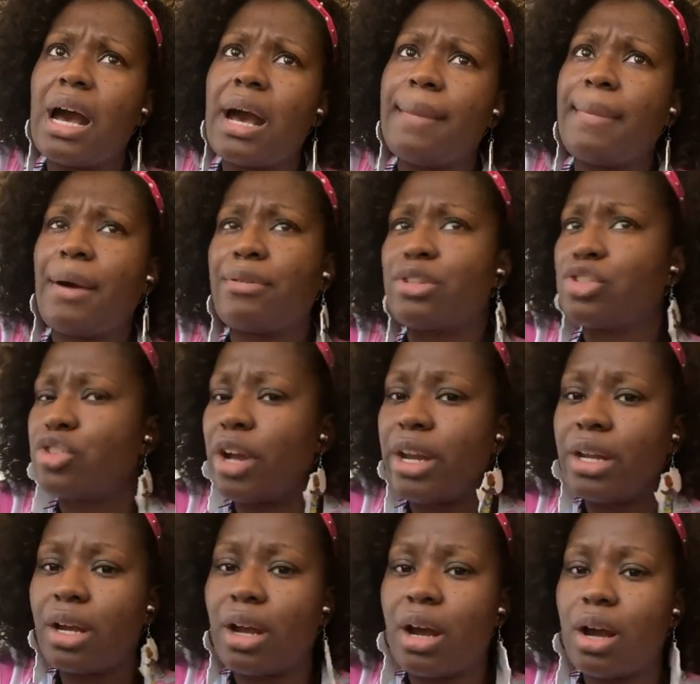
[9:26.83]
I was
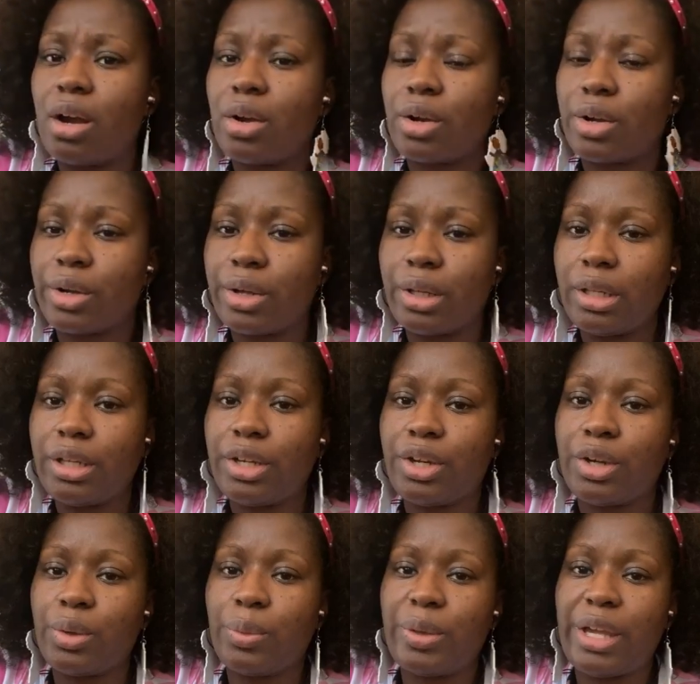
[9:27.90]
trying to call earlier.